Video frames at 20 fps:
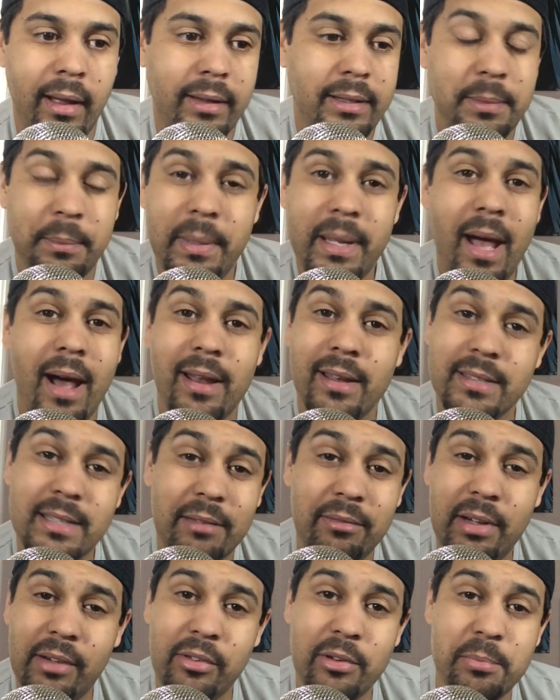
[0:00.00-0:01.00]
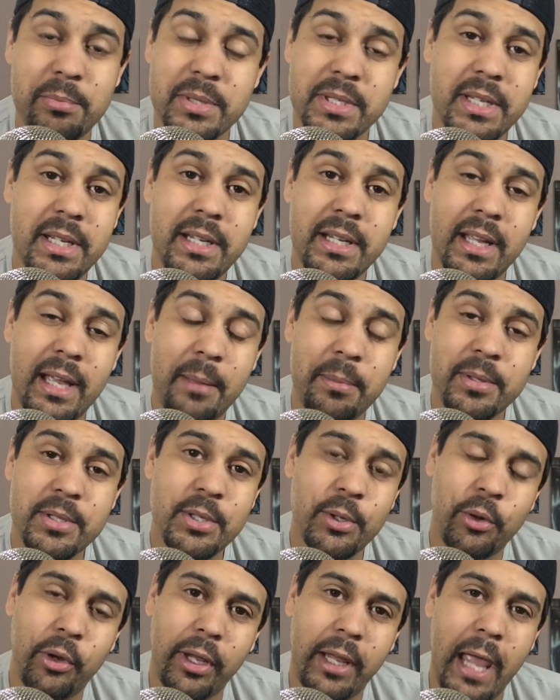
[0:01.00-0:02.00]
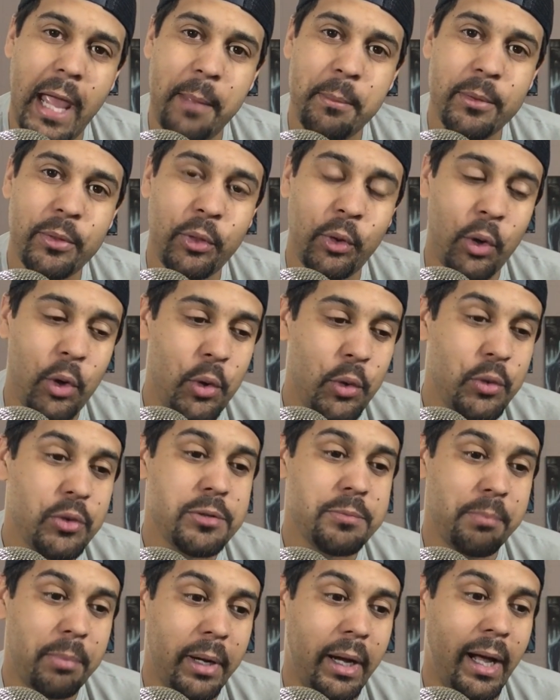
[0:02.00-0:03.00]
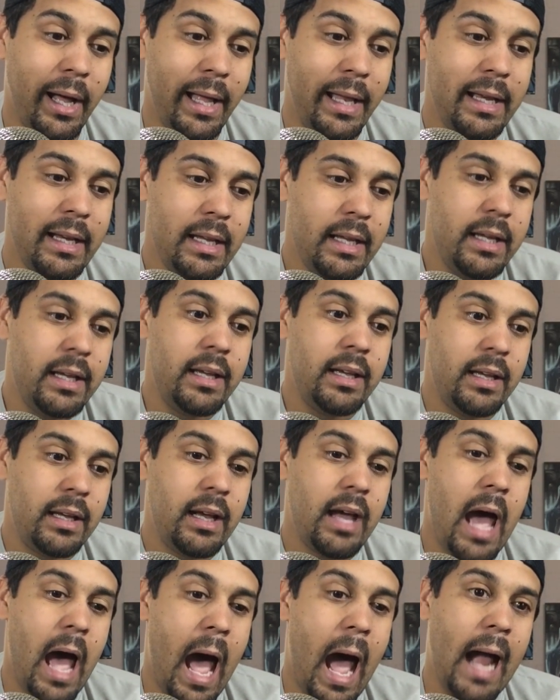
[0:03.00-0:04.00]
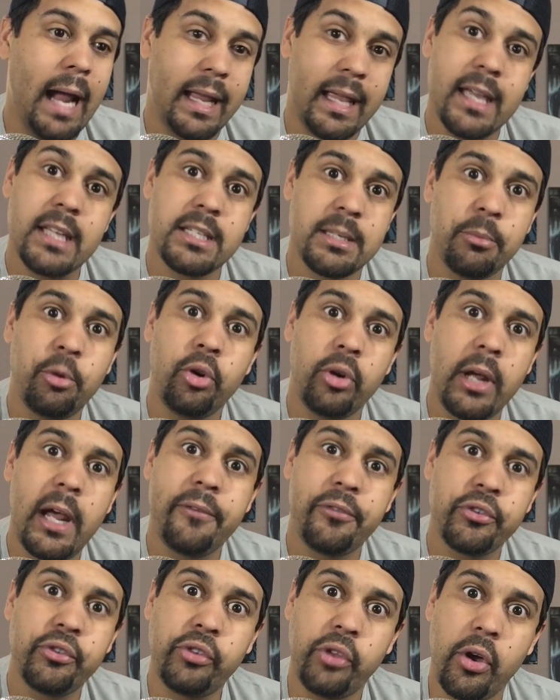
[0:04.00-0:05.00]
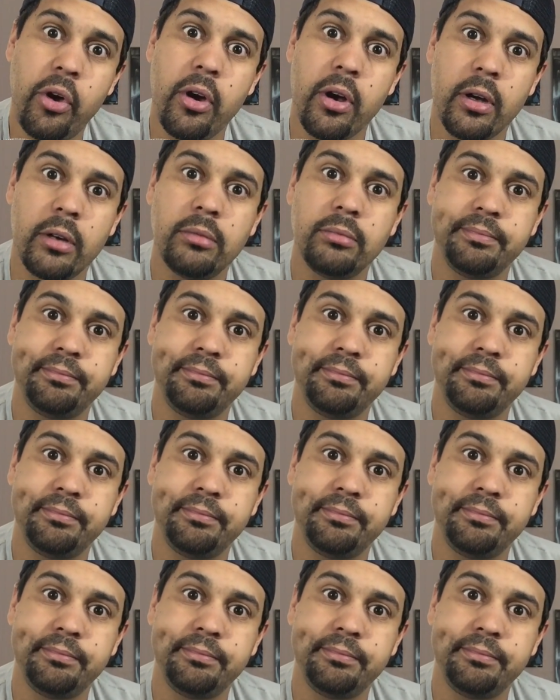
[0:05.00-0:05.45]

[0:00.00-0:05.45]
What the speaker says: To be honest, I've never even seen an episode of Game of Thrones, but I guess I'm gonna have to start.